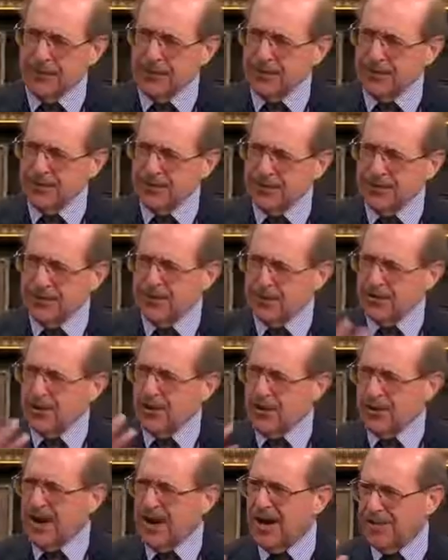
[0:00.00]
prevent it from, see, there's
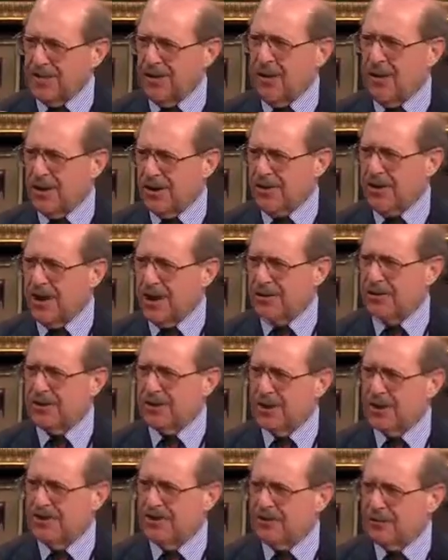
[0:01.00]
all kinds of heart attacks,
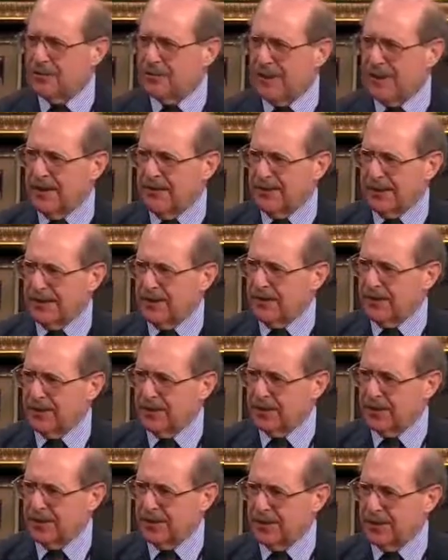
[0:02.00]
and none of them have
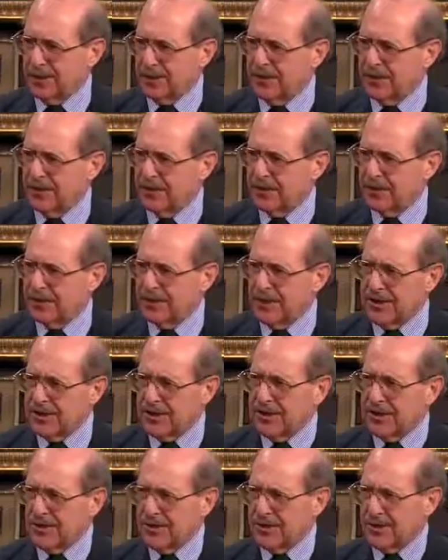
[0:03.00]
anything to do with cholesterol.
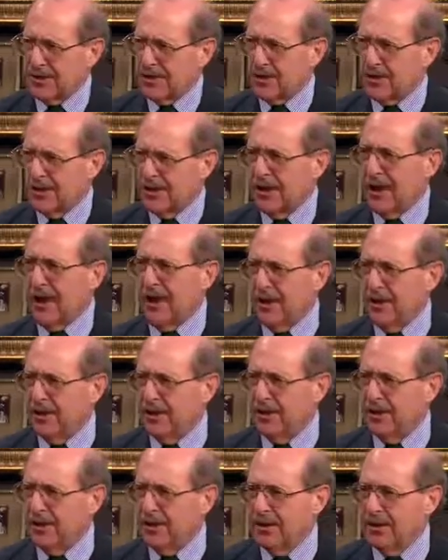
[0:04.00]
Cholesterol is a total lie.
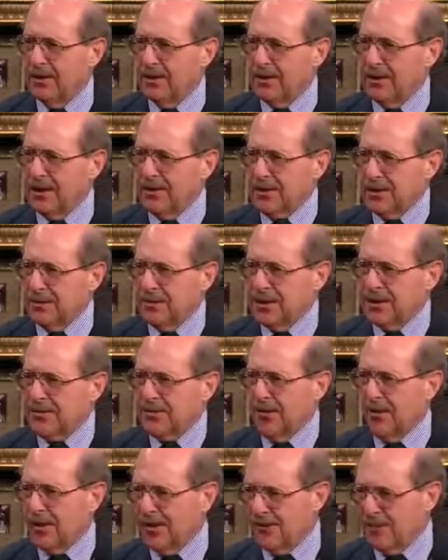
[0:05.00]
It's the
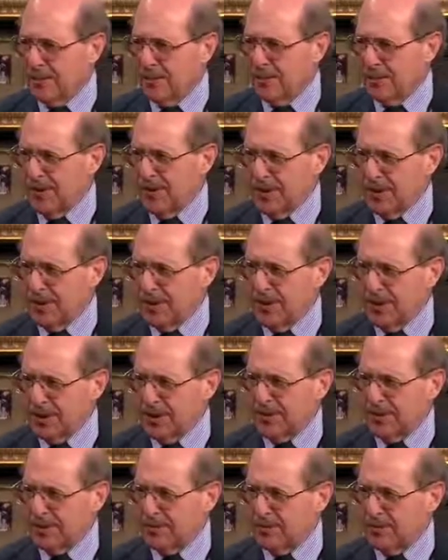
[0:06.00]
biggest fraud ever perpetuated
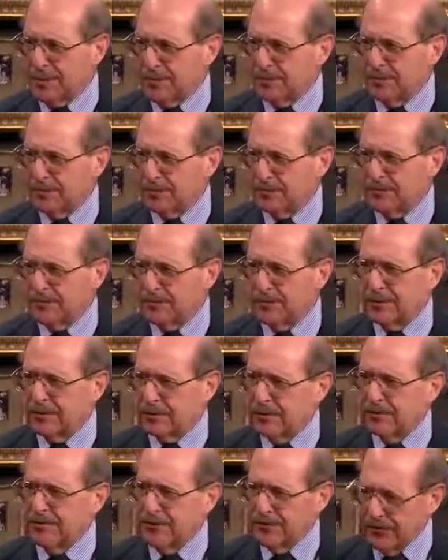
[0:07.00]
against the people. Of
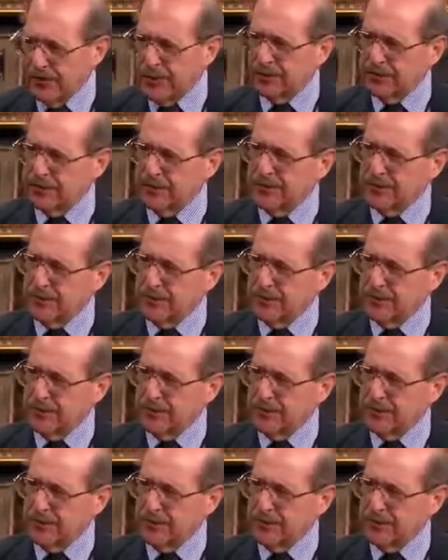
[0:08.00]
really, even